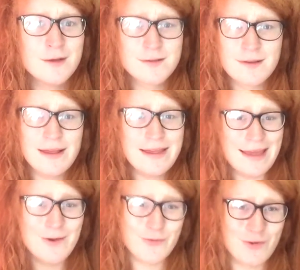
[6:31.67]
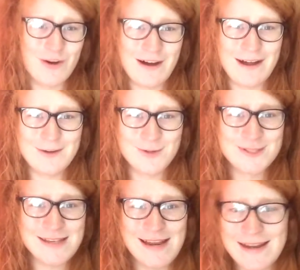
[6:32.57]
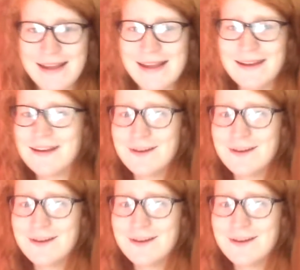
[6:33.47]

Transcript: So like, get off your high horse, lady.